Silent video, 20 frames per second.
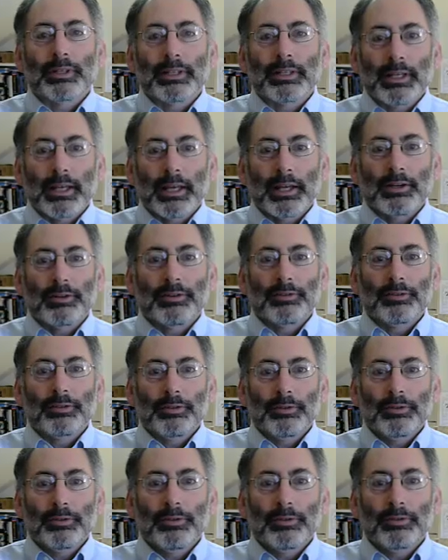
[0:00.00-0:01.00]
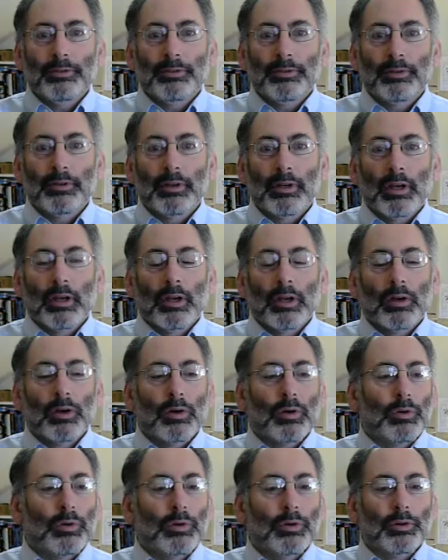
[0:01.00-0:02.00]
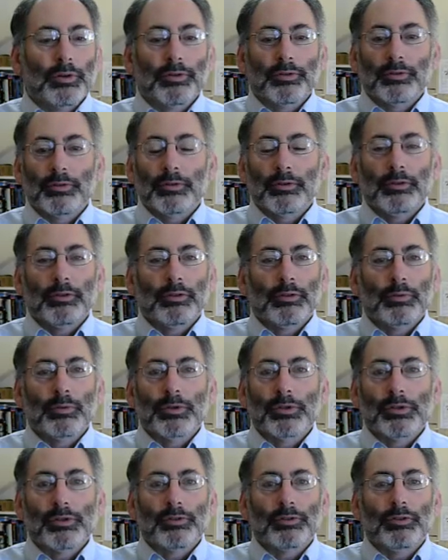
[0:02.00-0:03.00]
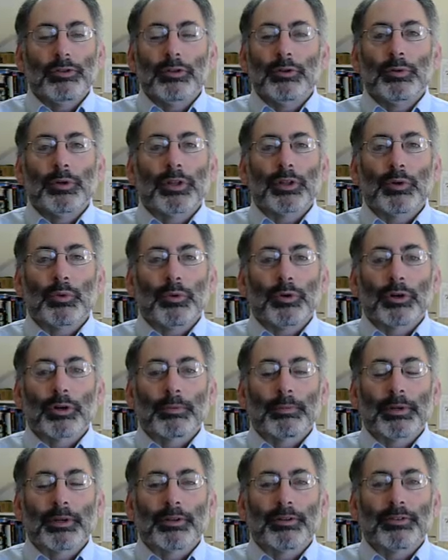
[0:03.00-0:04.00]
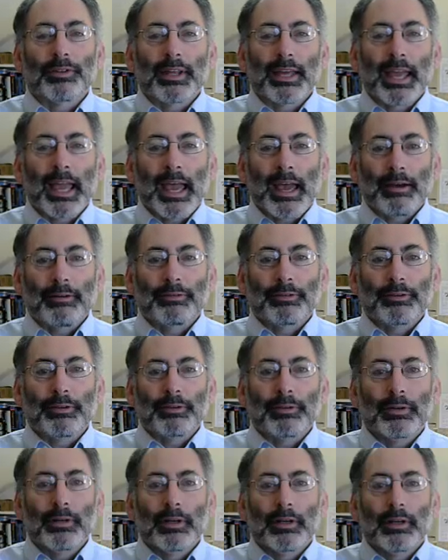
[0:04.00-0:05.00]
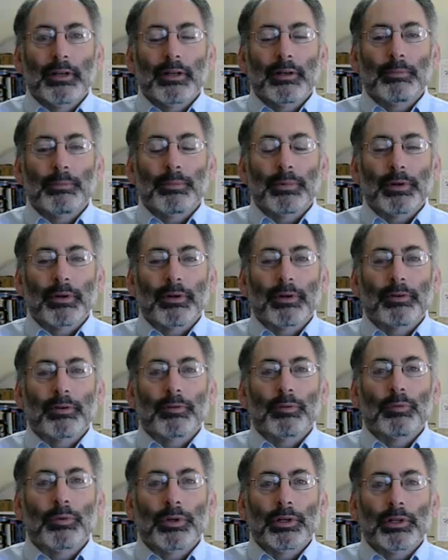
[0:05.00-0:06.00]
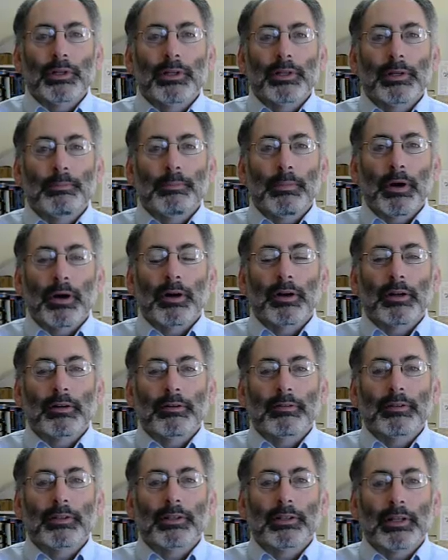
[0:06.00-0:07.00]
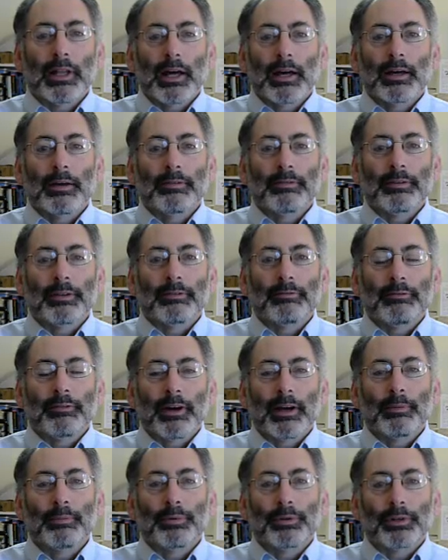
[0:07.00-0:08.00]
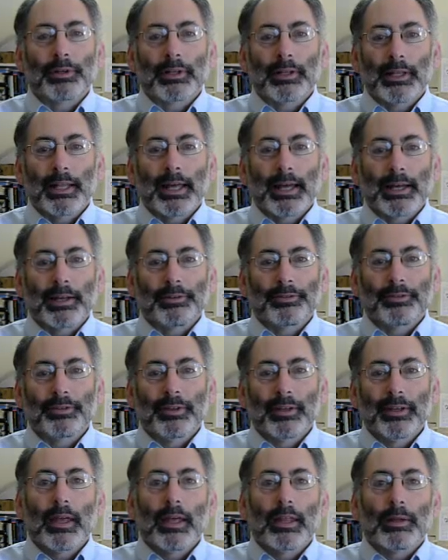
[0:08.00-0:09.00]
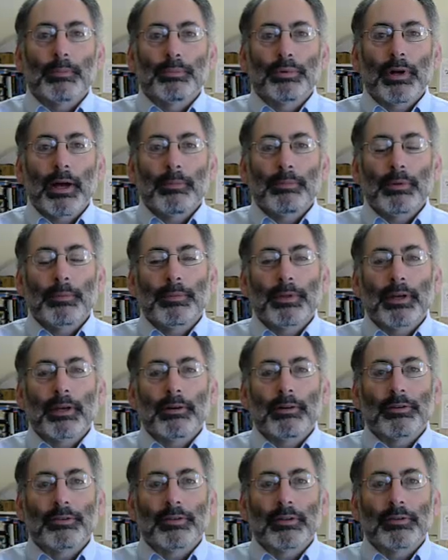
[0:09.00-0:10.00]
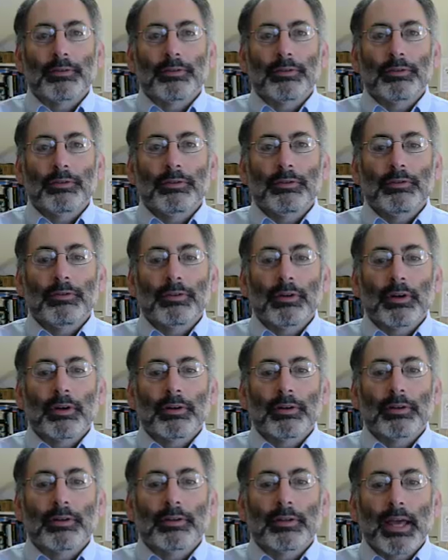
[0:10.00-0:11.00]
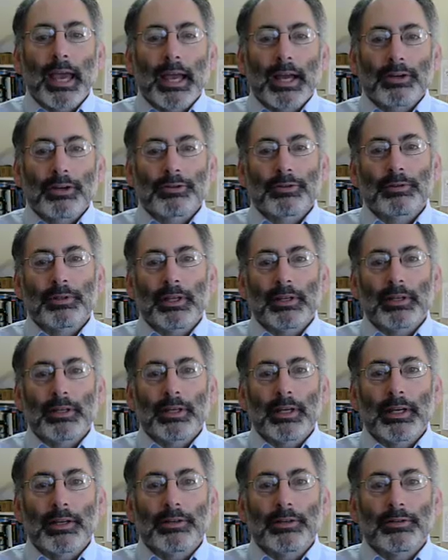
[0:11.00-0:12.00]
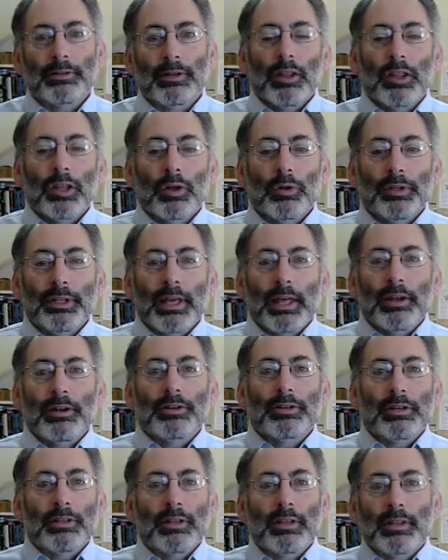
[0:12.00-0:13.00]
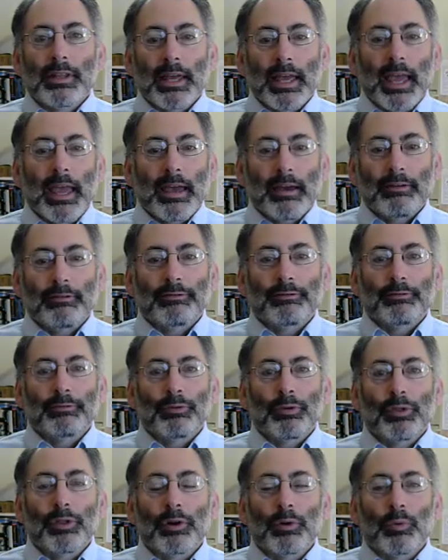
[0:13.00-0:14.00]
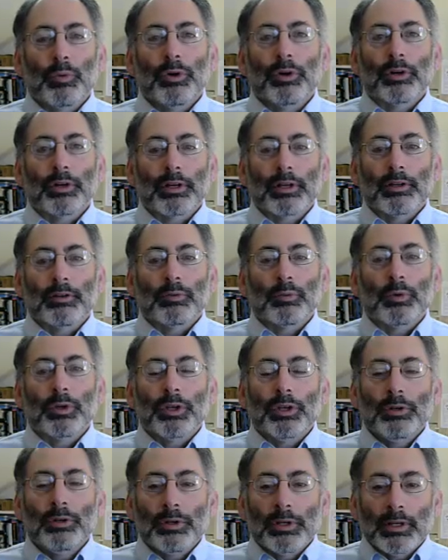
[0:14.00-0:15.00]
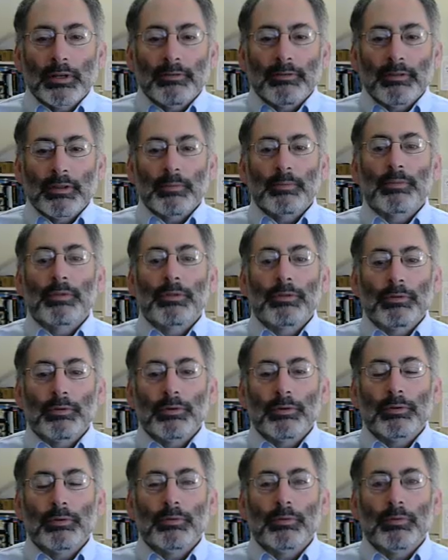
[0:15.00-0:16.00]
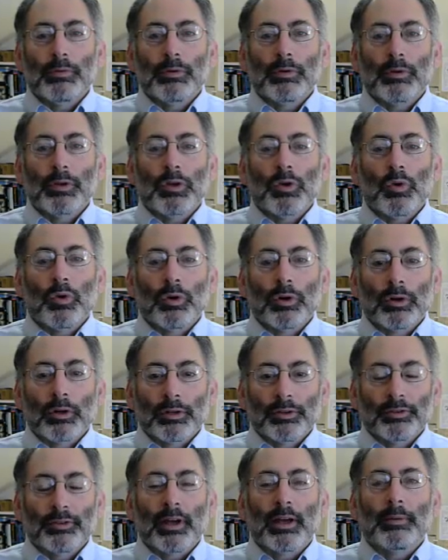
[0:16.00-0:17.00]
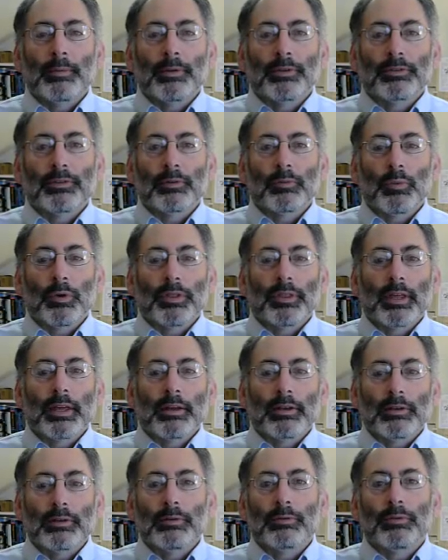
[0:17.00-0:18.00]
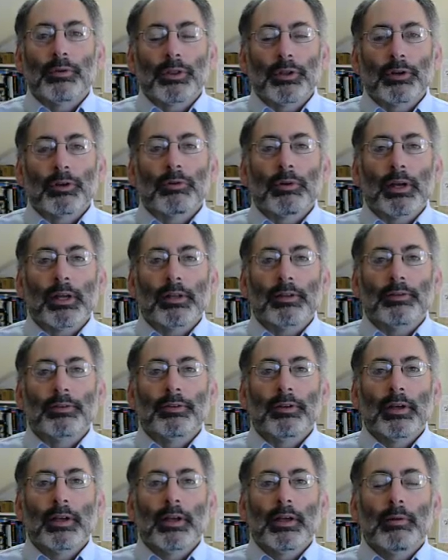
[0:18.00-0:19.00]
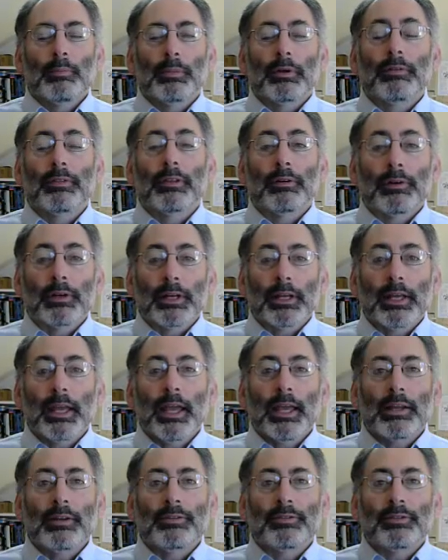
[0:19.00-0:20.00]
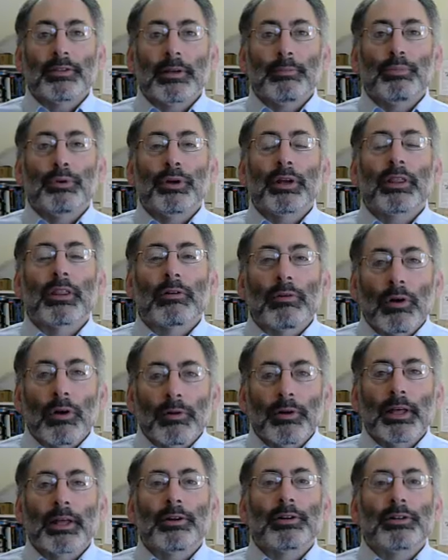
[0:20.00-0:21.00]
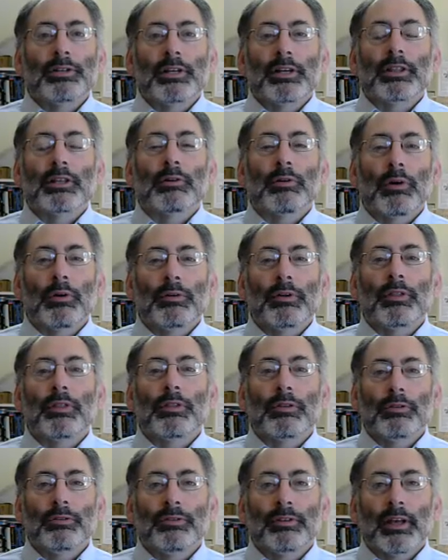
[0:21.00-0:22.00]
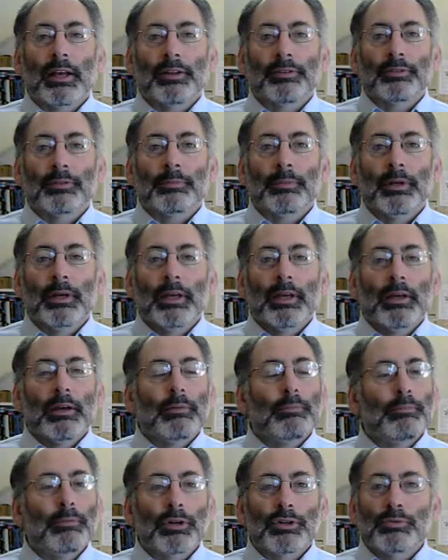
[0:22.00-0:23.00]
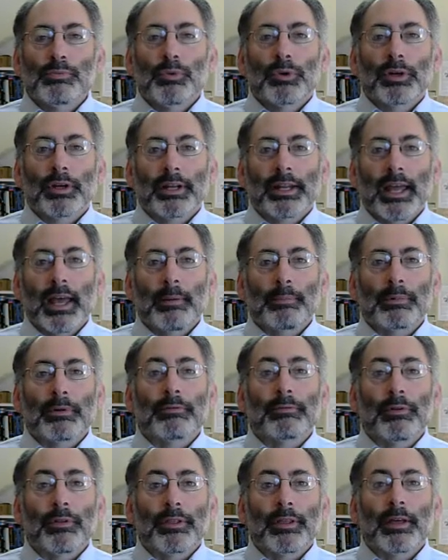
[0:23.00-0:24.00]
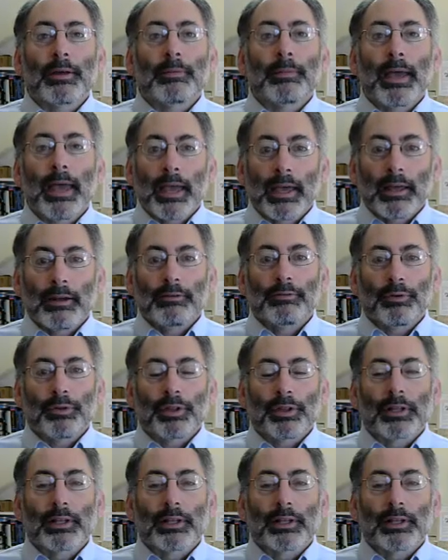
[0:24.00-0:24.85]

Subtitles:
engaged students or students who are just doing the work because they have to, but aren't really part of a live and vibrant class. And the problem there is that if students aren't actually engaged, the only energy that they have for their work is what you give them through your assignments and what they do for their grades. But if they're engaged, they bring their own energy and their own enthusiasm. Much more can happen for them and for the